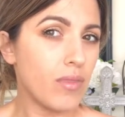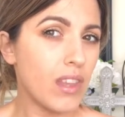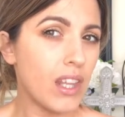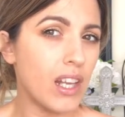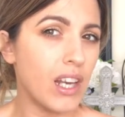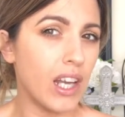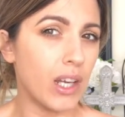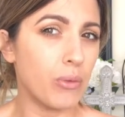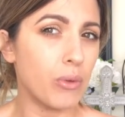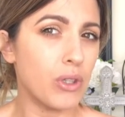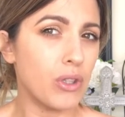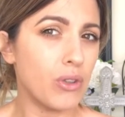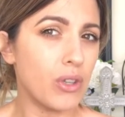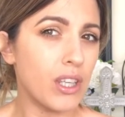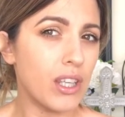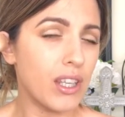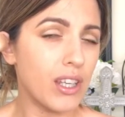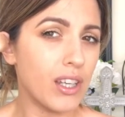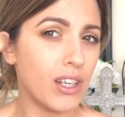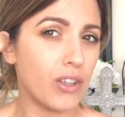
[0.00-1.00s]
like where your
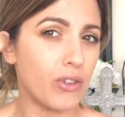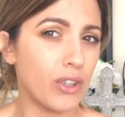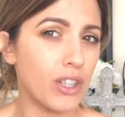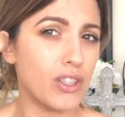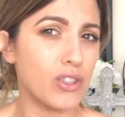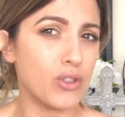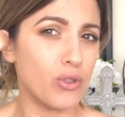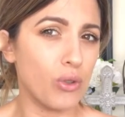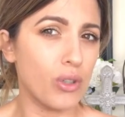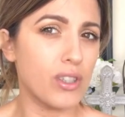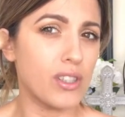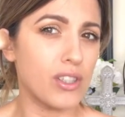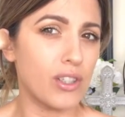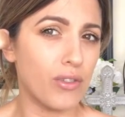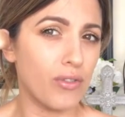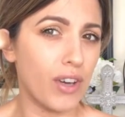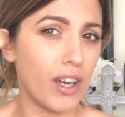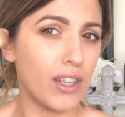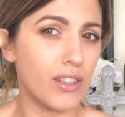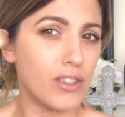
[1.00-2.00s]
ear crease joins to your
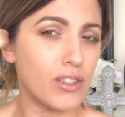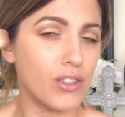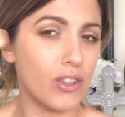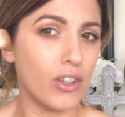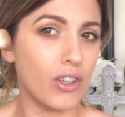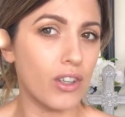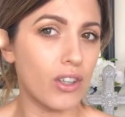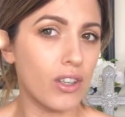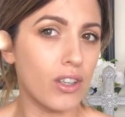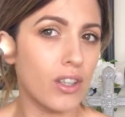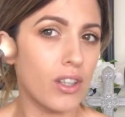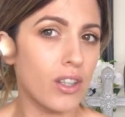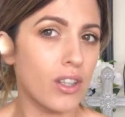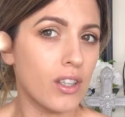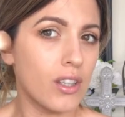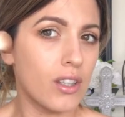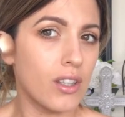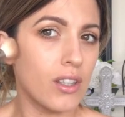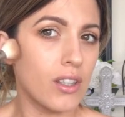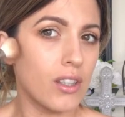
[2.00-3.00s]
face. So
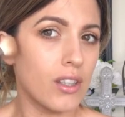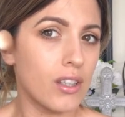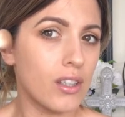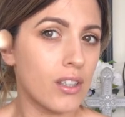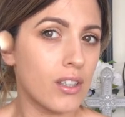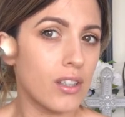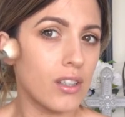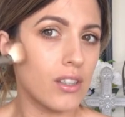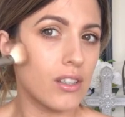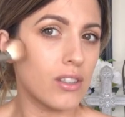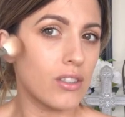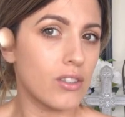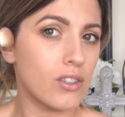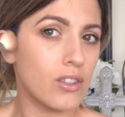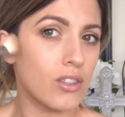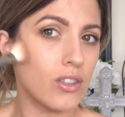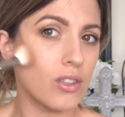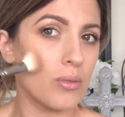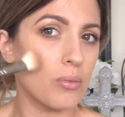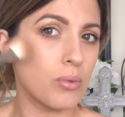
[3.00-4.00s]
just
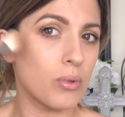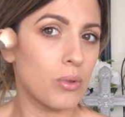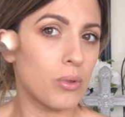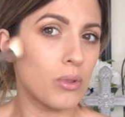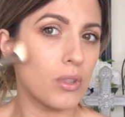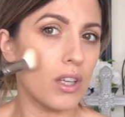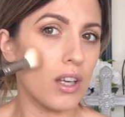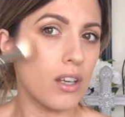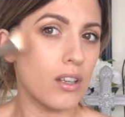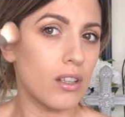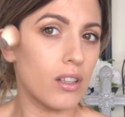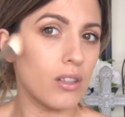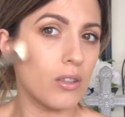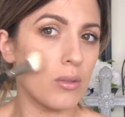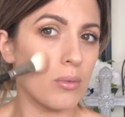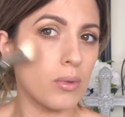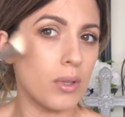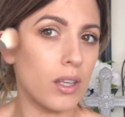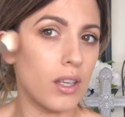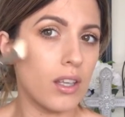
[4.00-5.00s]
going to pull down a little
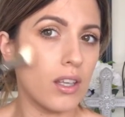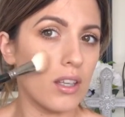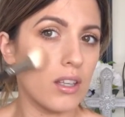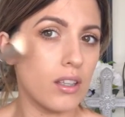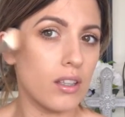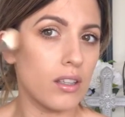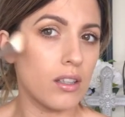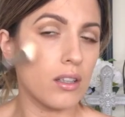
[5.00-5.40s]
bit and